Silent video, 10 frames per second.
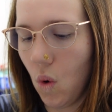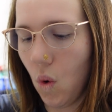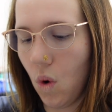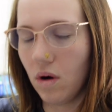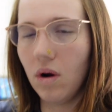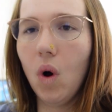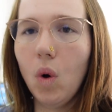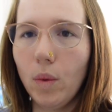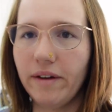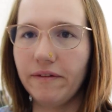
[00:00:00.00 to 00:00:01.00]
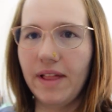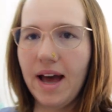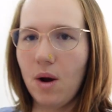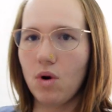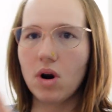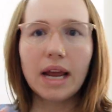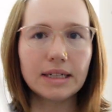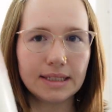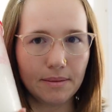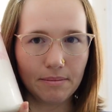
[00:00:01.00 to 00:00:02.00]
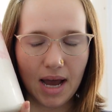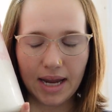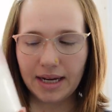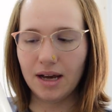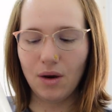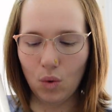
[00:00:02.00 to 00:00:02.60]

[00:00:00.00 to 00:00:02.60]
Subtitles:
or whole wheat flour and some maida